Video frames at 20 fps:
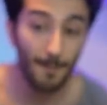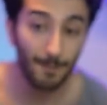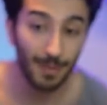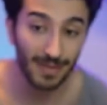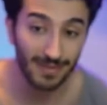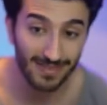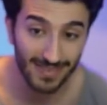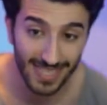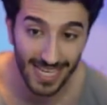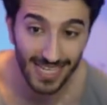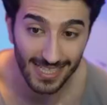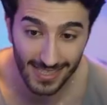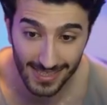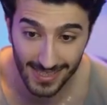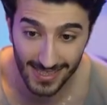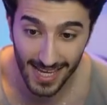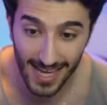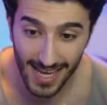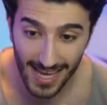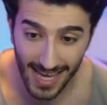But
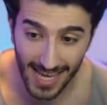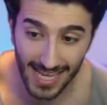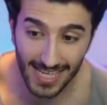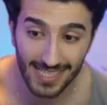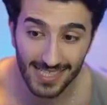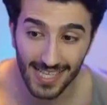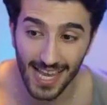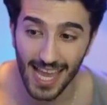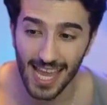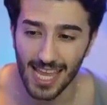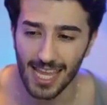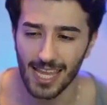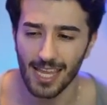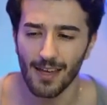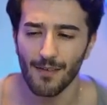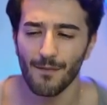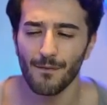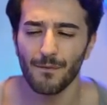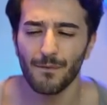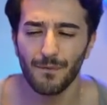this is a
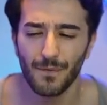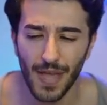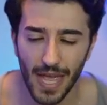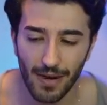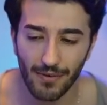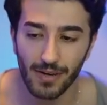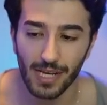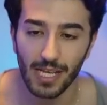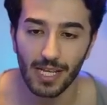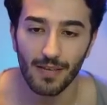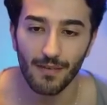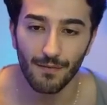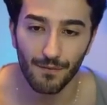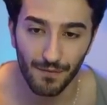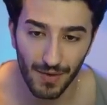very,